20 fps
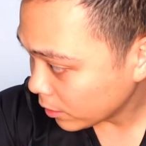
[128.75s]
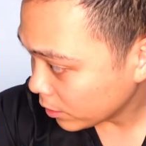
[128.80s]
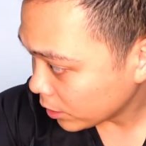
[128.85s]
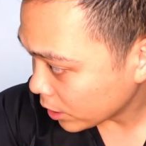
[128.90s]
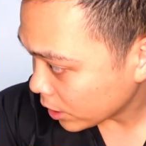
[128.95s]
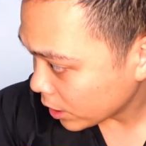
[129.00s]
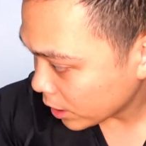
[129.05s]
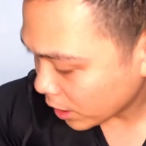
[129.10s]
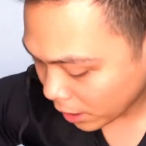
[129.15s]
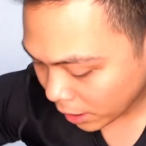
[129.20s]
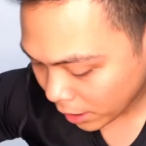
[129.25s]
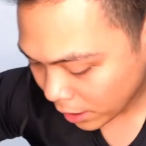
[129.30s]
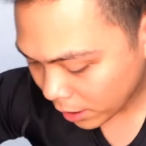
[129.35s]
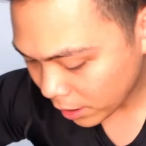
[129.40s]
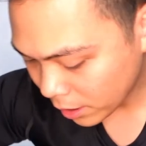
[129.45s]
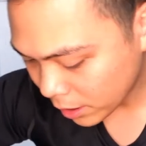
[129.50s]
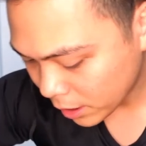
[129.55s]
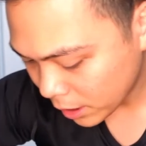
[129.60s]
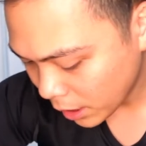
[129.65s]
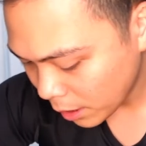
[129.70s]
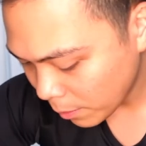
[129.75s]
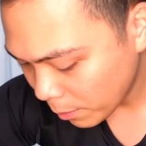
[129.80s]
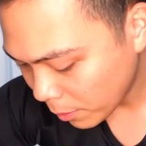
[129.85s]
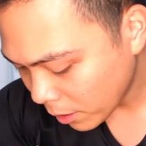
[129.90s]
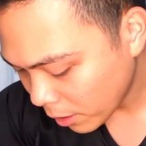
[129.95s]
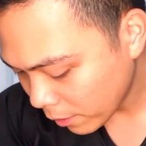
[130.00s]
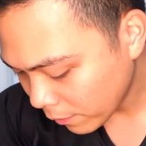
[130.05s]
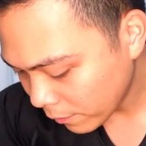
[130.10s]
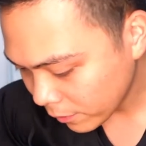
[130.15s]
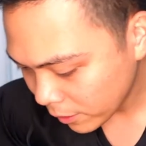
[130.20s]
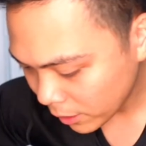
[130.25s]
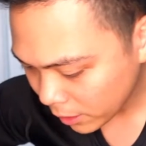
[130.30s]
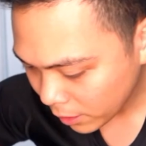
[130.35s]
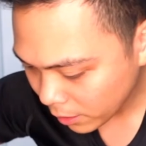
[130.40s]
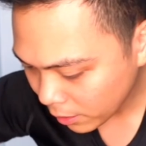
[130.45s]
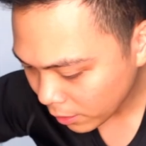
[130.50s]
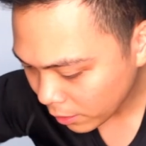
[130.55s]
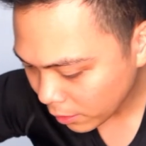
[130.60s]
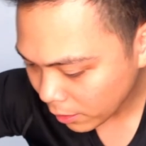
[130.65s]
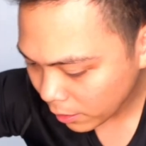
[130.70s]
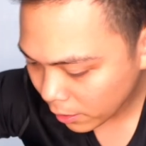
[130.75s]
Just cut the tape off here.